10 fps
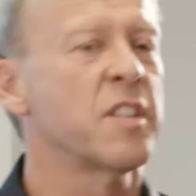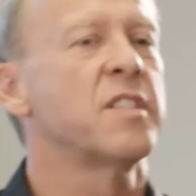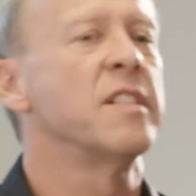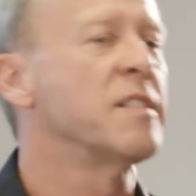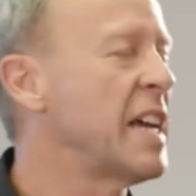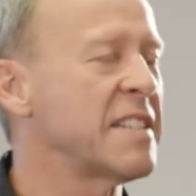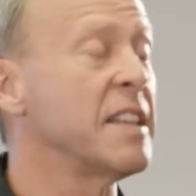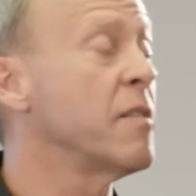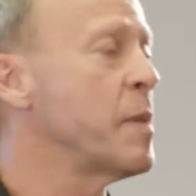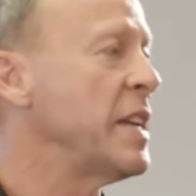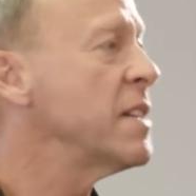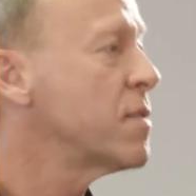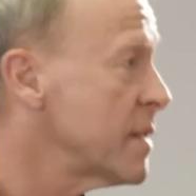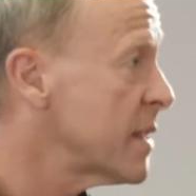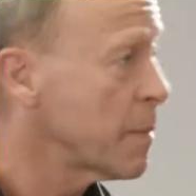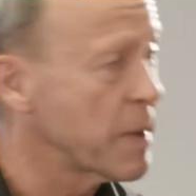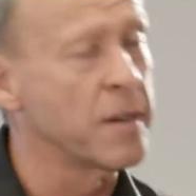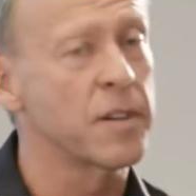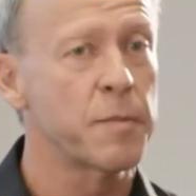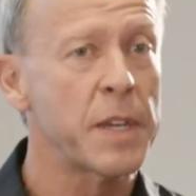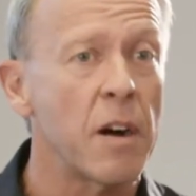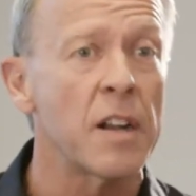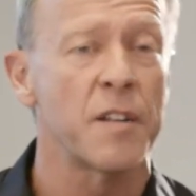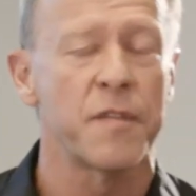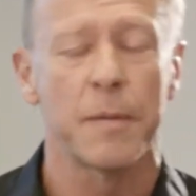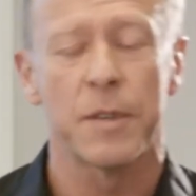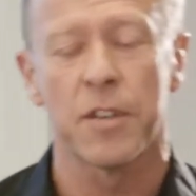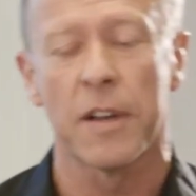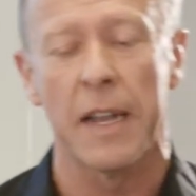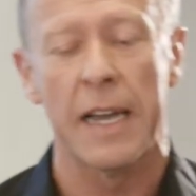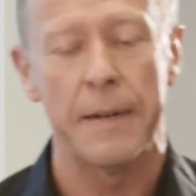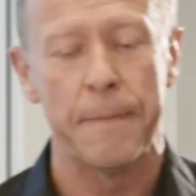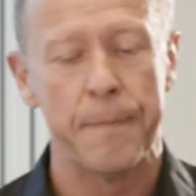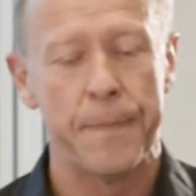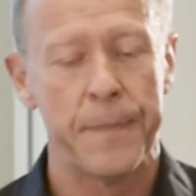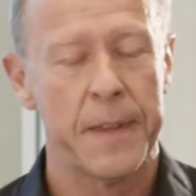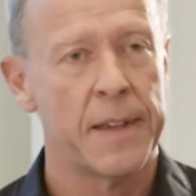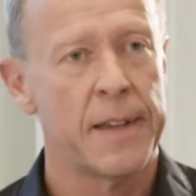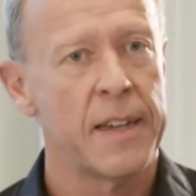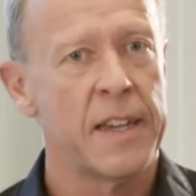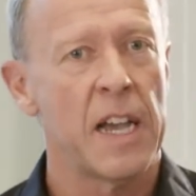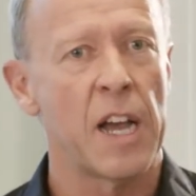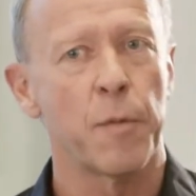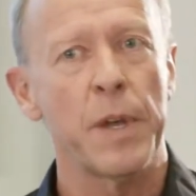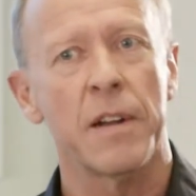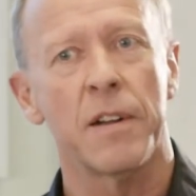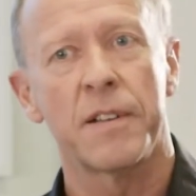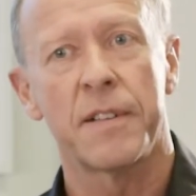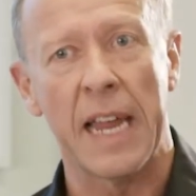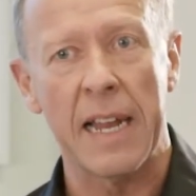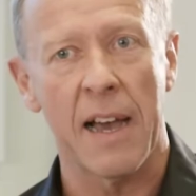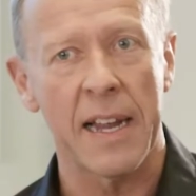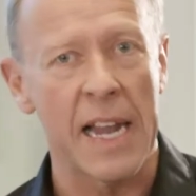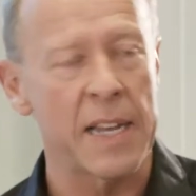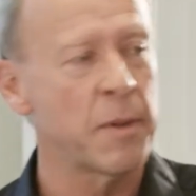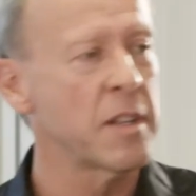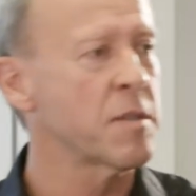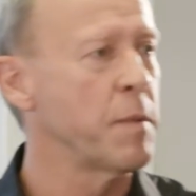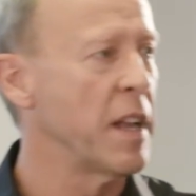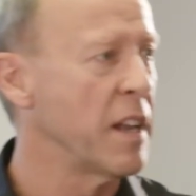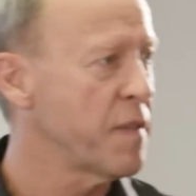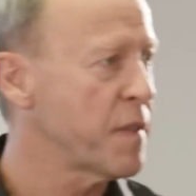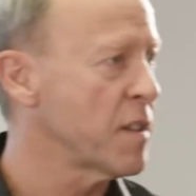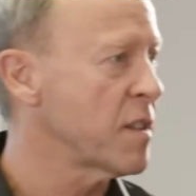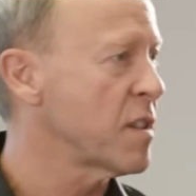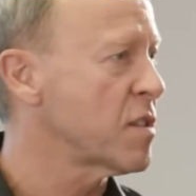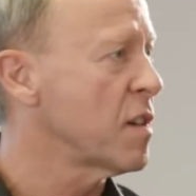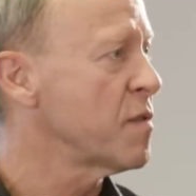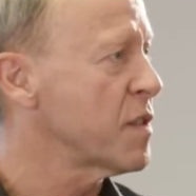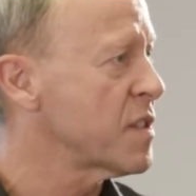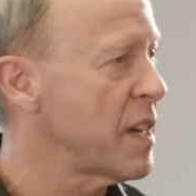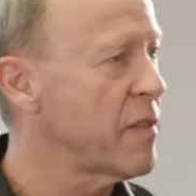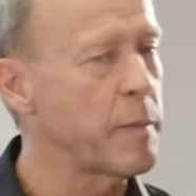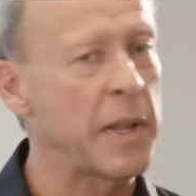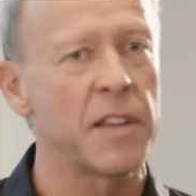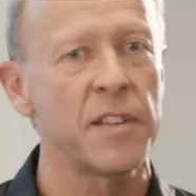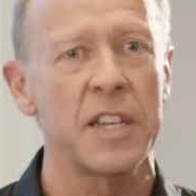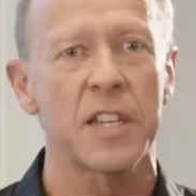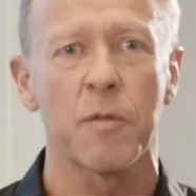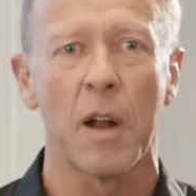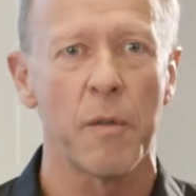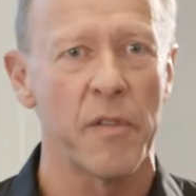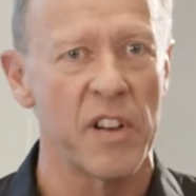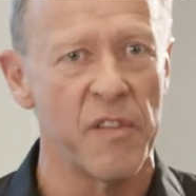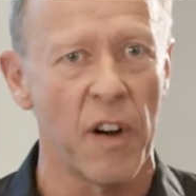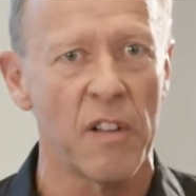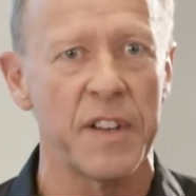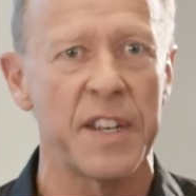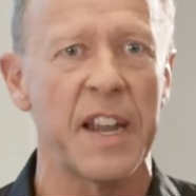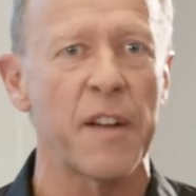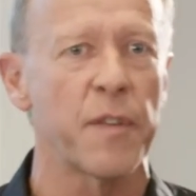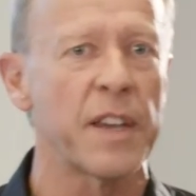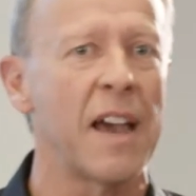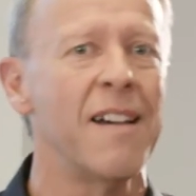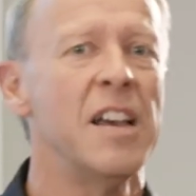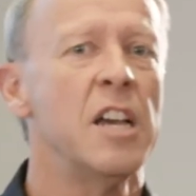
it has never been interesting, because we got it from the sunlight. And we are daylight animals. We lived under the sun for seven million years while we were evolving in Africa.